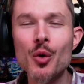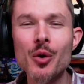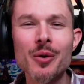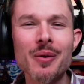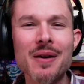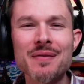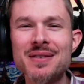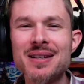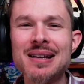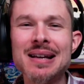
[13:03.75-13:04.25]
We don't
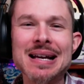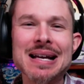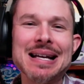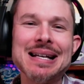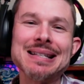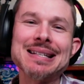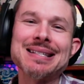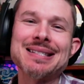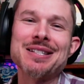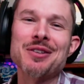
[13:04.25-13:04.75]
have to
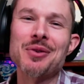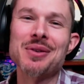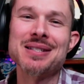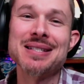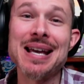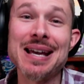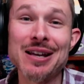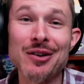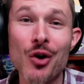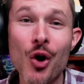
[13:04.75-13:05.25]
necessarily
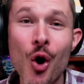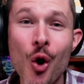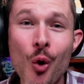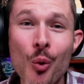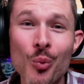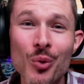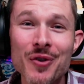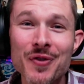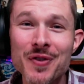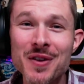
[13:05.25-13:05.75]
take it
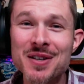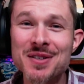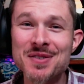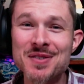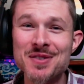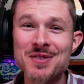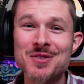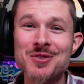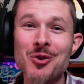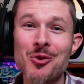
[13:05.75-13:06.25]
home with us
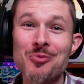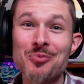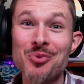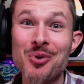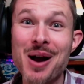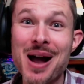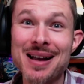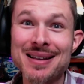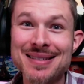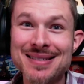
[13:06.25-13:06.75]
and start
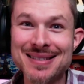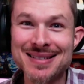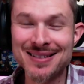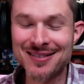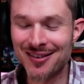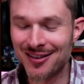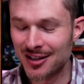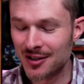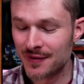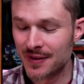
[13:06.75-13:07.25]
practicing
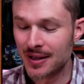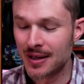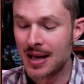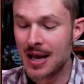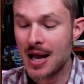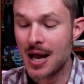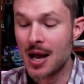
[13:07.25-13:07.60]
all of it.